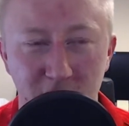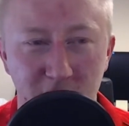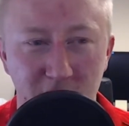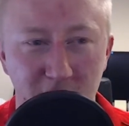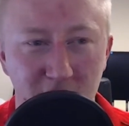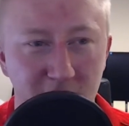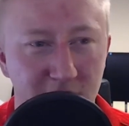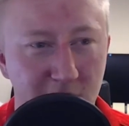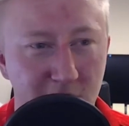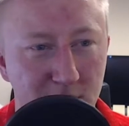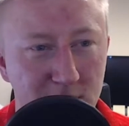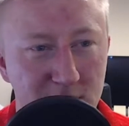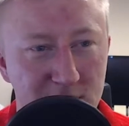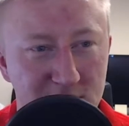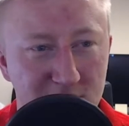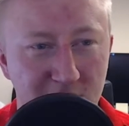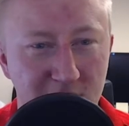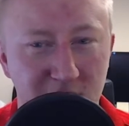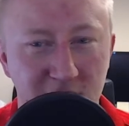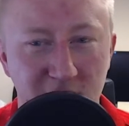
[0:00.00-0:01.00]
They were just
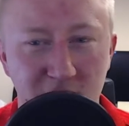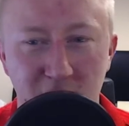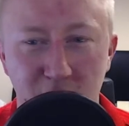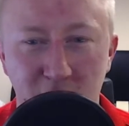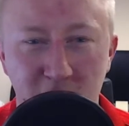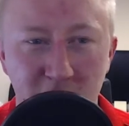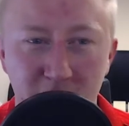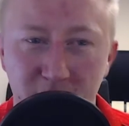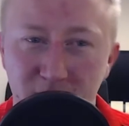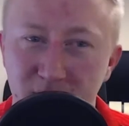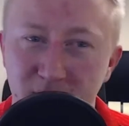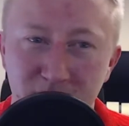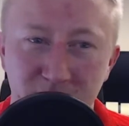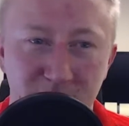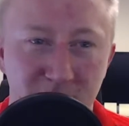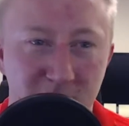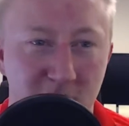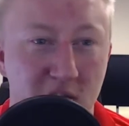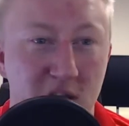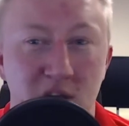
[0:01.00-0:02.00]
like, you know what?
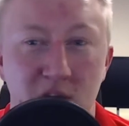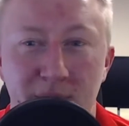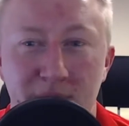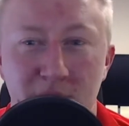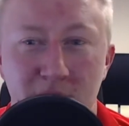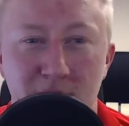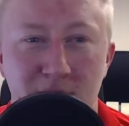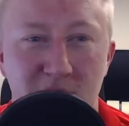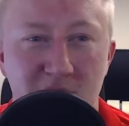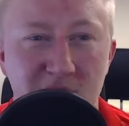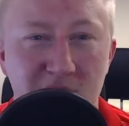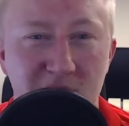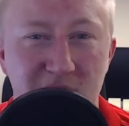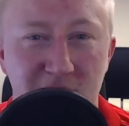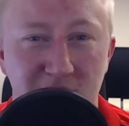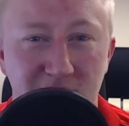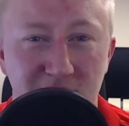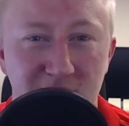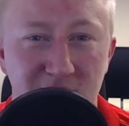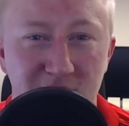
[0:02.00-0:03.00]
It could have been me.
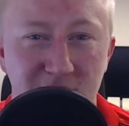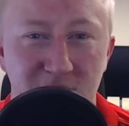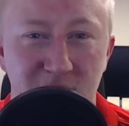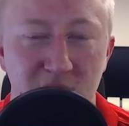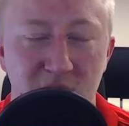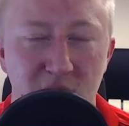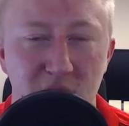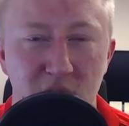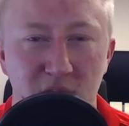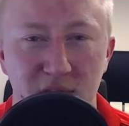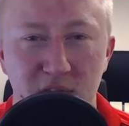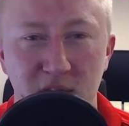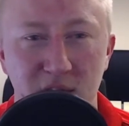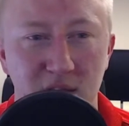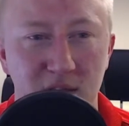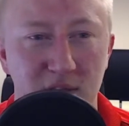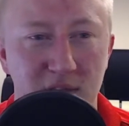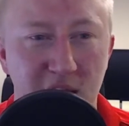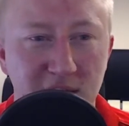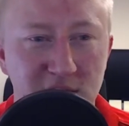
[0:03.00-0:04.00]

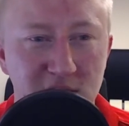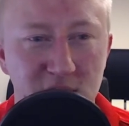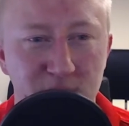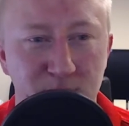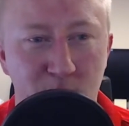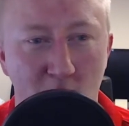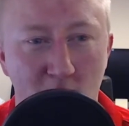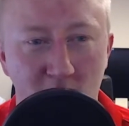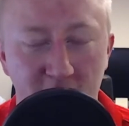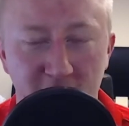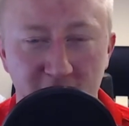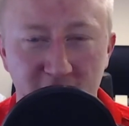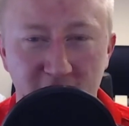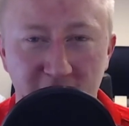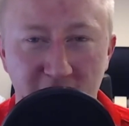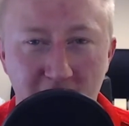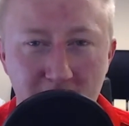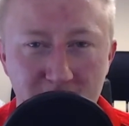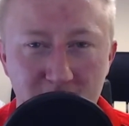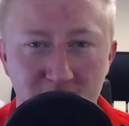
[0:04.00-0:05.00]
That's just part of the
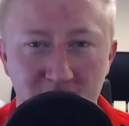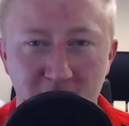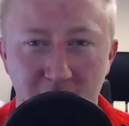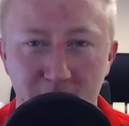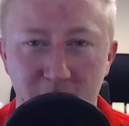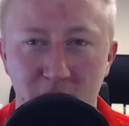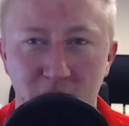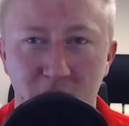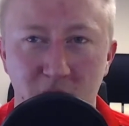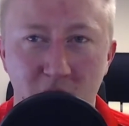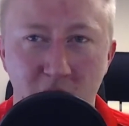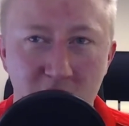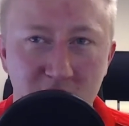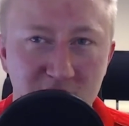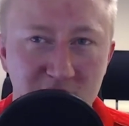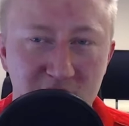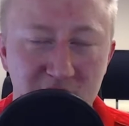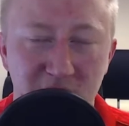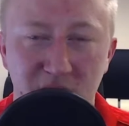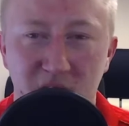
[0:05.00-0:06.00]
game. You've got to be locked
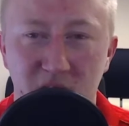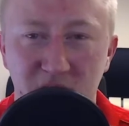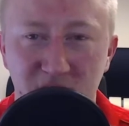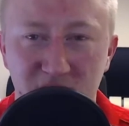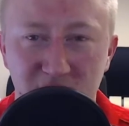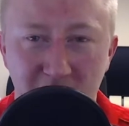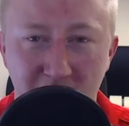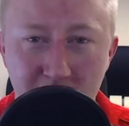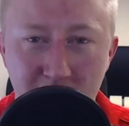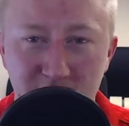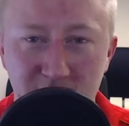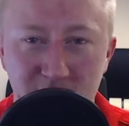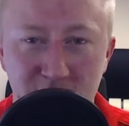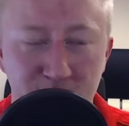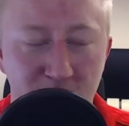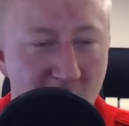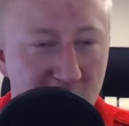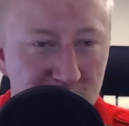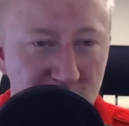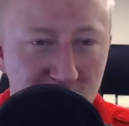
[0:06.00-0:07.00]
in at all times,
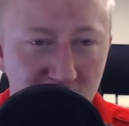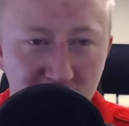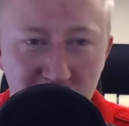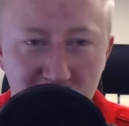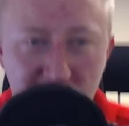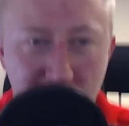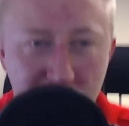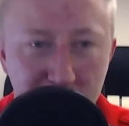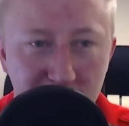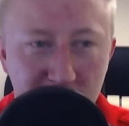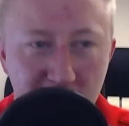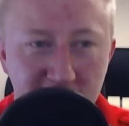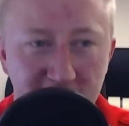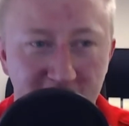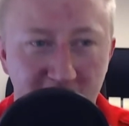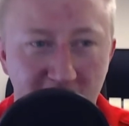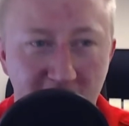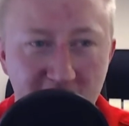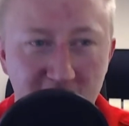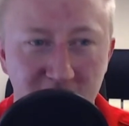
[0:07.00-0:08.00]
especially in the NBA
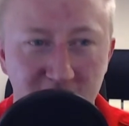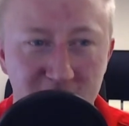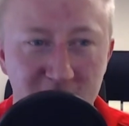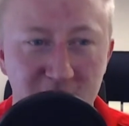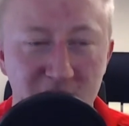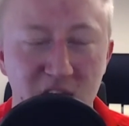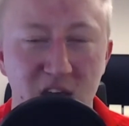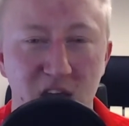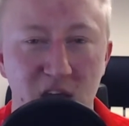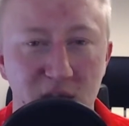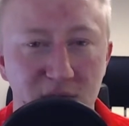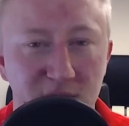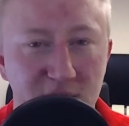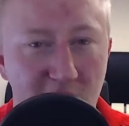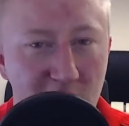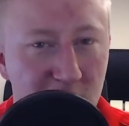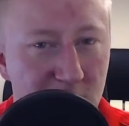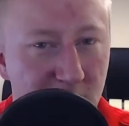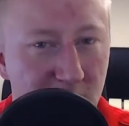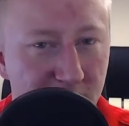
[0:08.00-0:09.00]
Finals. You've got to
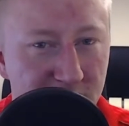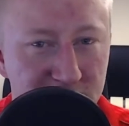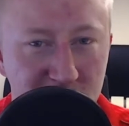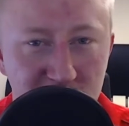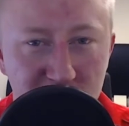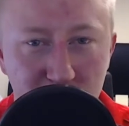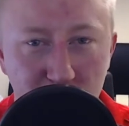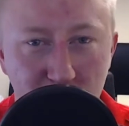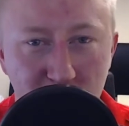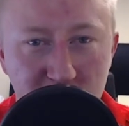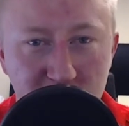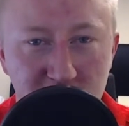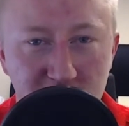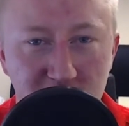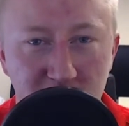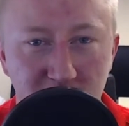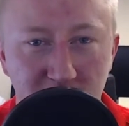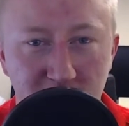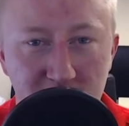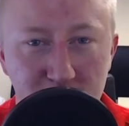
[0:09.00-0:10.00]
know the situation
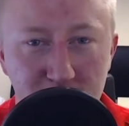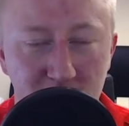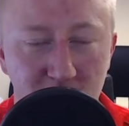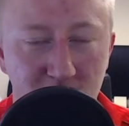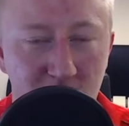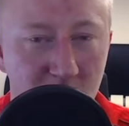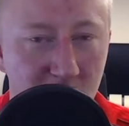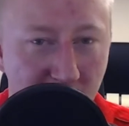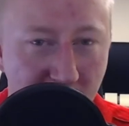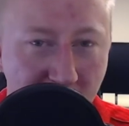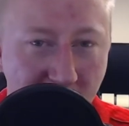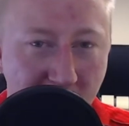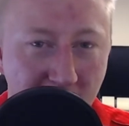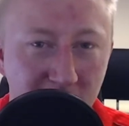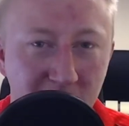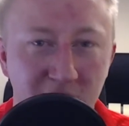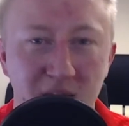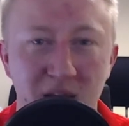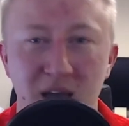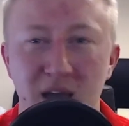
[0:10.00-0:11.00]
you're in with the clock,
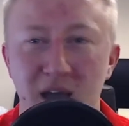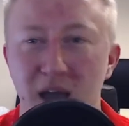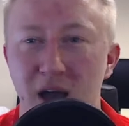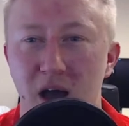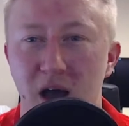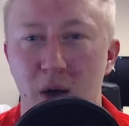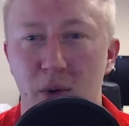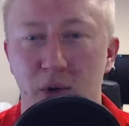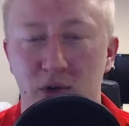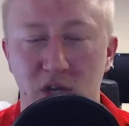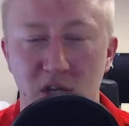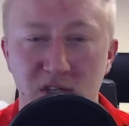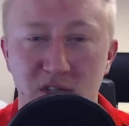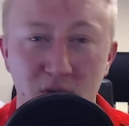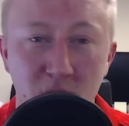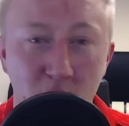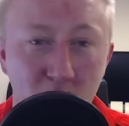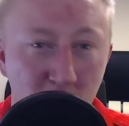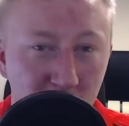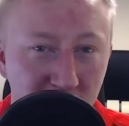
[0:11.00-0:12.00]
what the
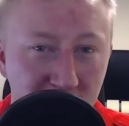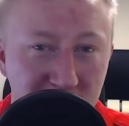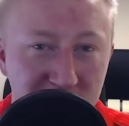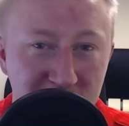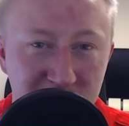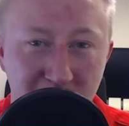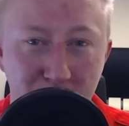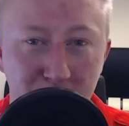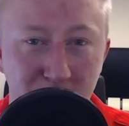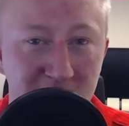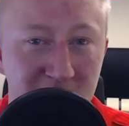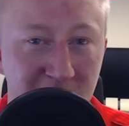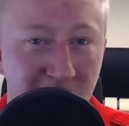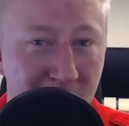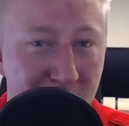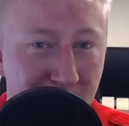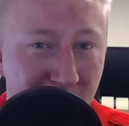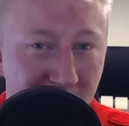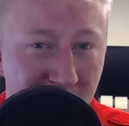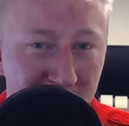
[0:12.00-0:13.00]
score is, how many
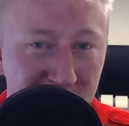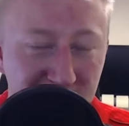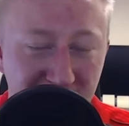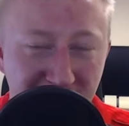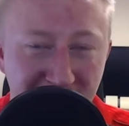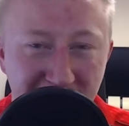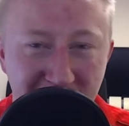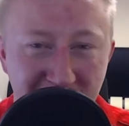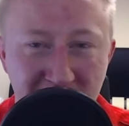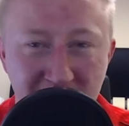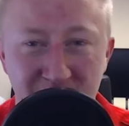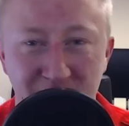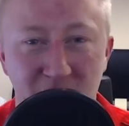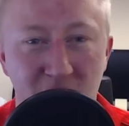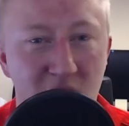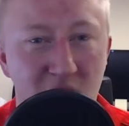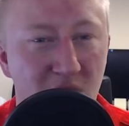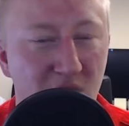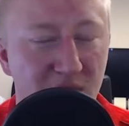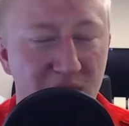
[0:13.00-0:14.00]
timeouts you have,
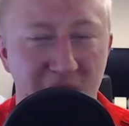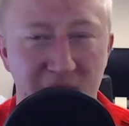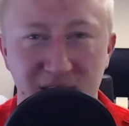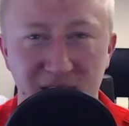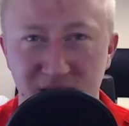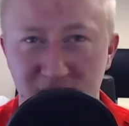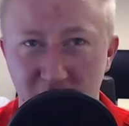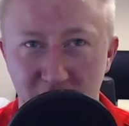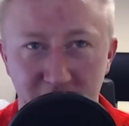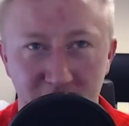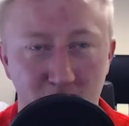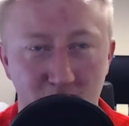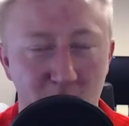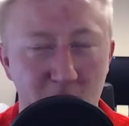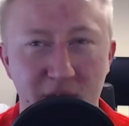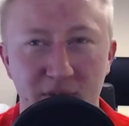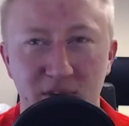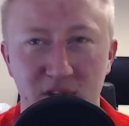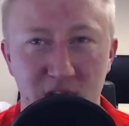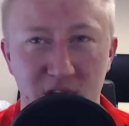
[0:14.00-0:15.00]
all that stuff,
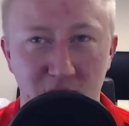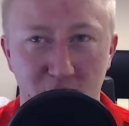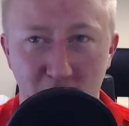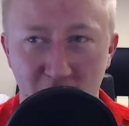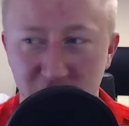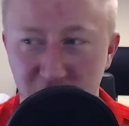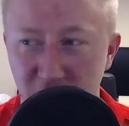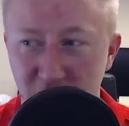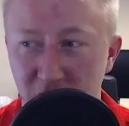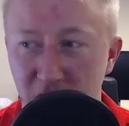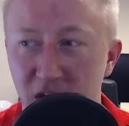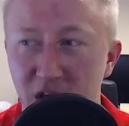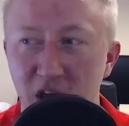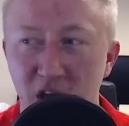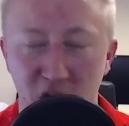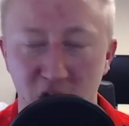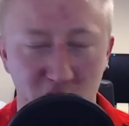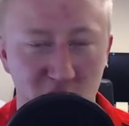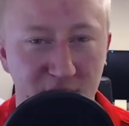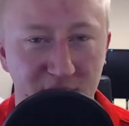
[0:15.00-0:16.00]
whatever's in question.
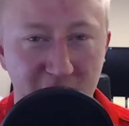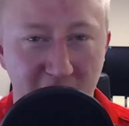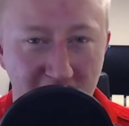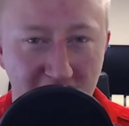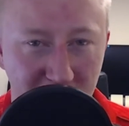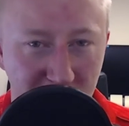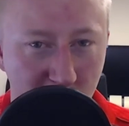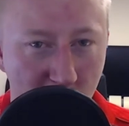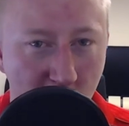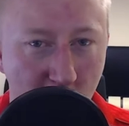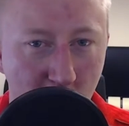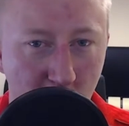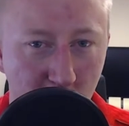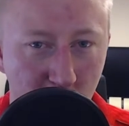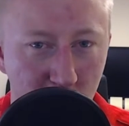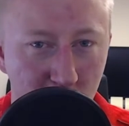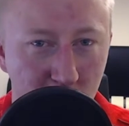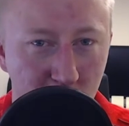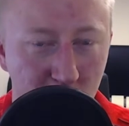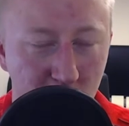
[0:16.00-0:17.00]
You've got to
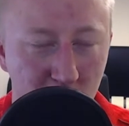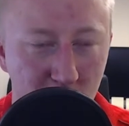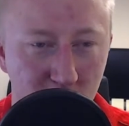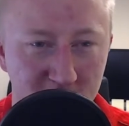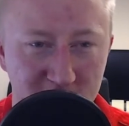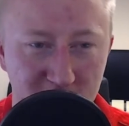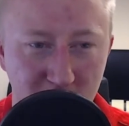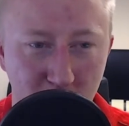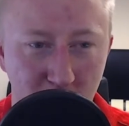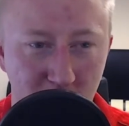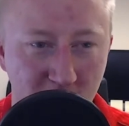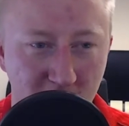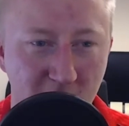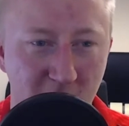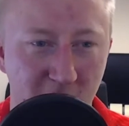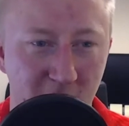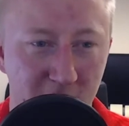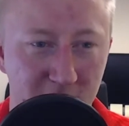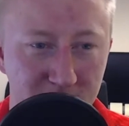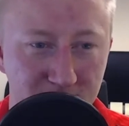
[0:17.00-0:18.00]
know what's going
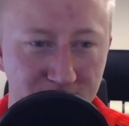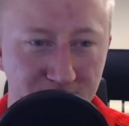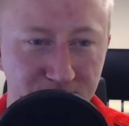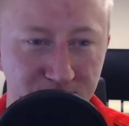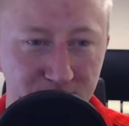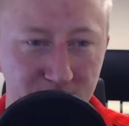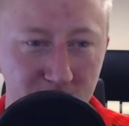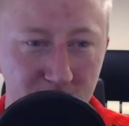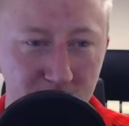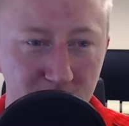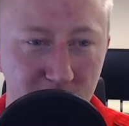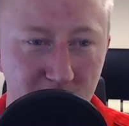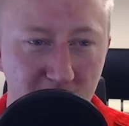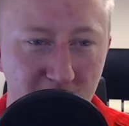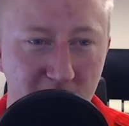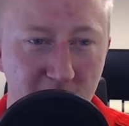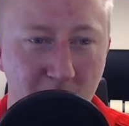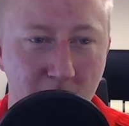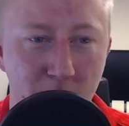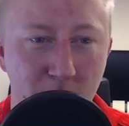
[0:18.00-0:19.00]
on.
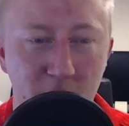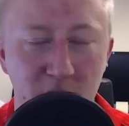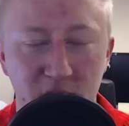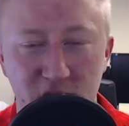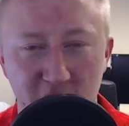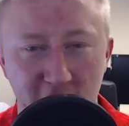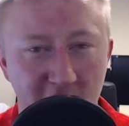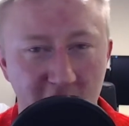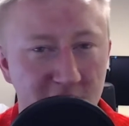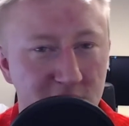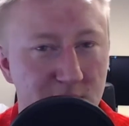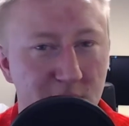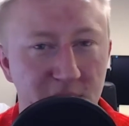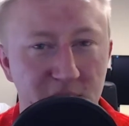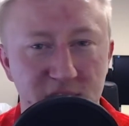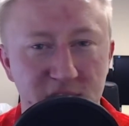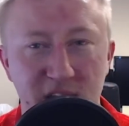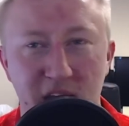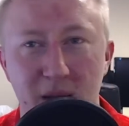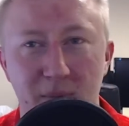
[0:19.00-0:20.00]
And J.R. Smith
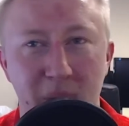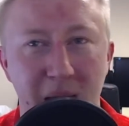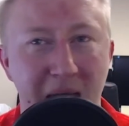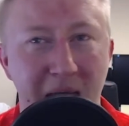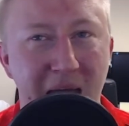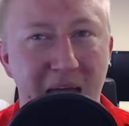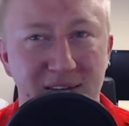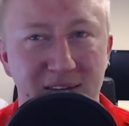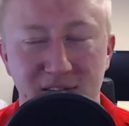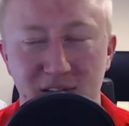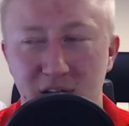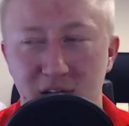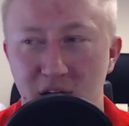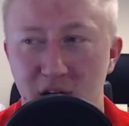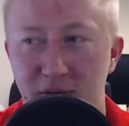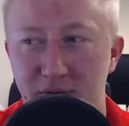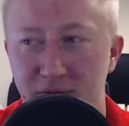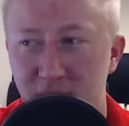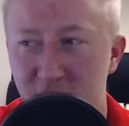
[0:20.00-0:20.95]
has had a past of,